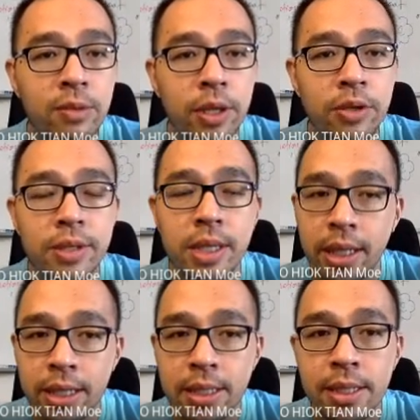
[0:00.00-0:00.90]
When you see
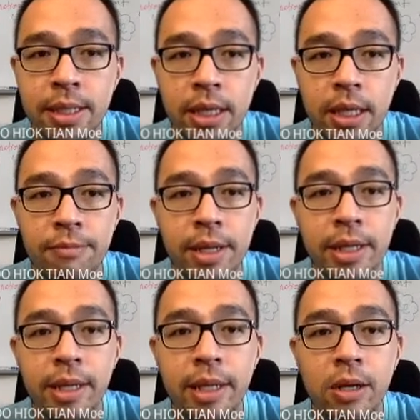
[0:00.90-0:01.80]
this,
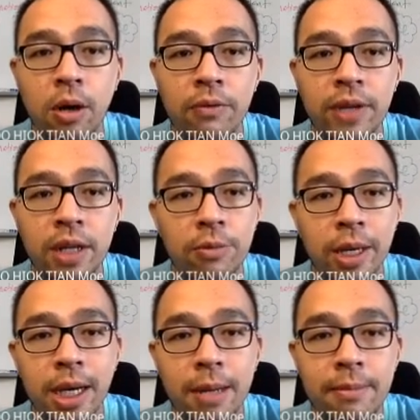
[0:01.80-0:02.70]
immediately convert to
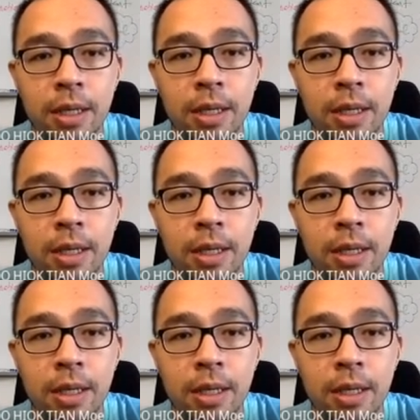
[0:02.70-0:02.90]
become